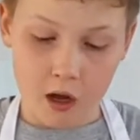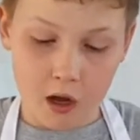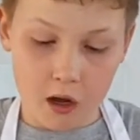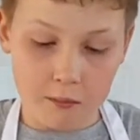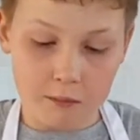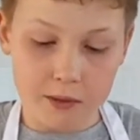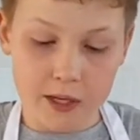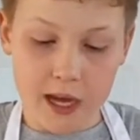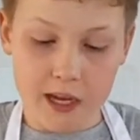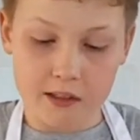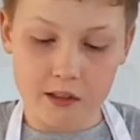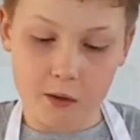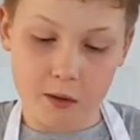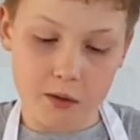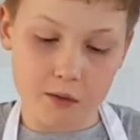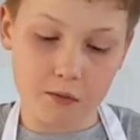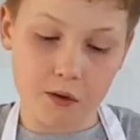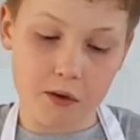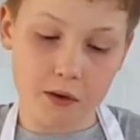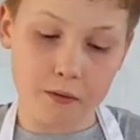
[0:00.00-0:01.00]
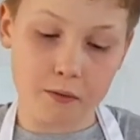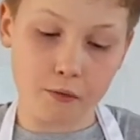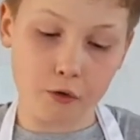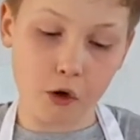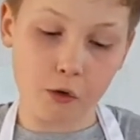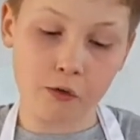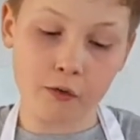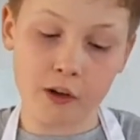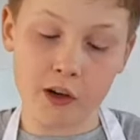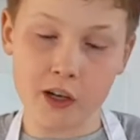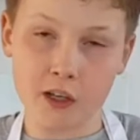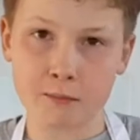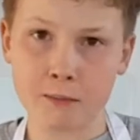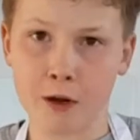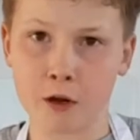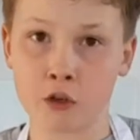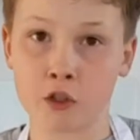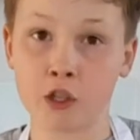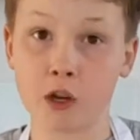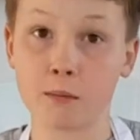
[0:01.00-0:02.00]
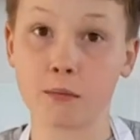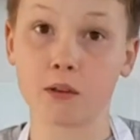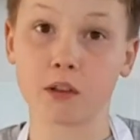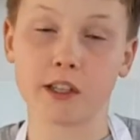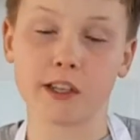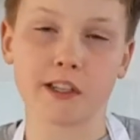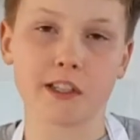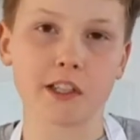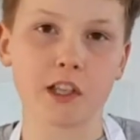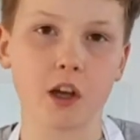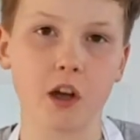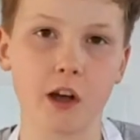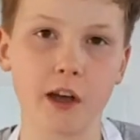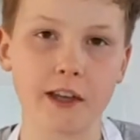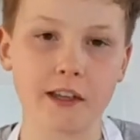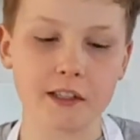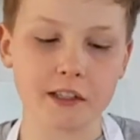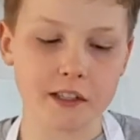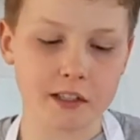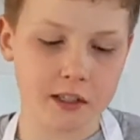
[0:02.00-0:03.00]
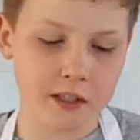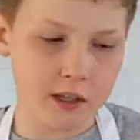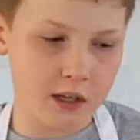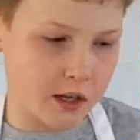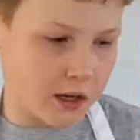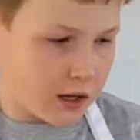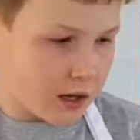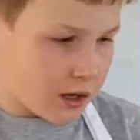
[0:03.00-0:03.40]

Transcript: So it's very frothy. It's about doubled in size.